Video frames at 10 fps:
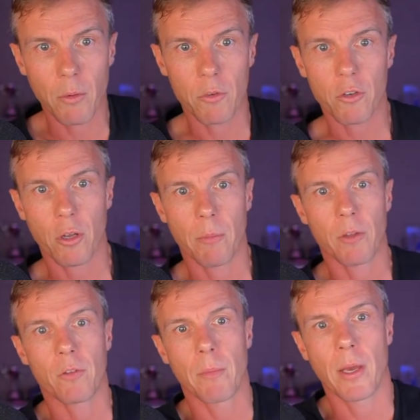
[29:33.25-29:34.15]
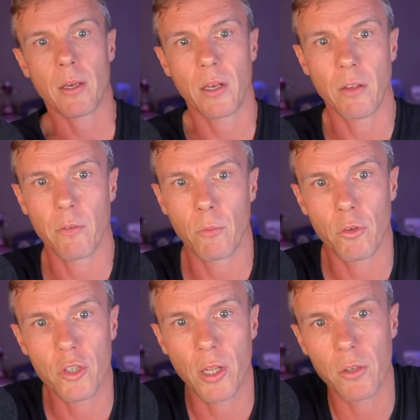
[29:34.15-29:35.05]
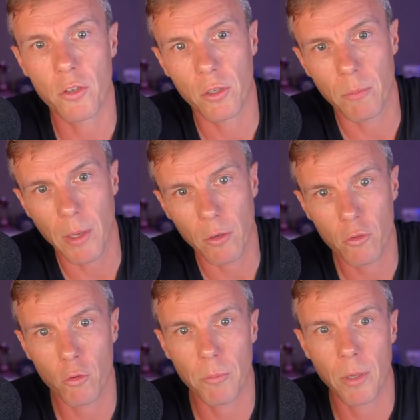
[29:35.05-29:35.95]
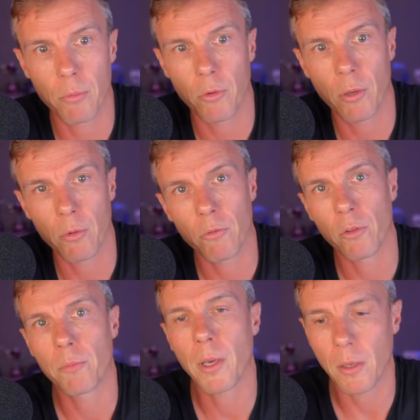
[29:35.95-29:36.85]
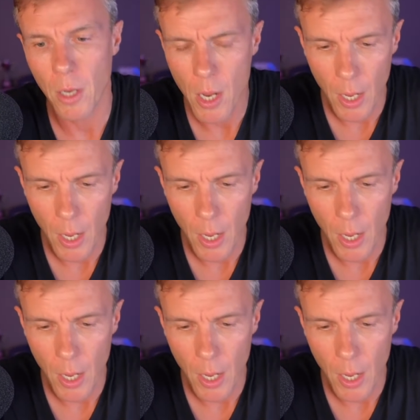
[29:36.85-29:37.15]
which kind of makes the marketing even more challenging to make sure people know what to expect.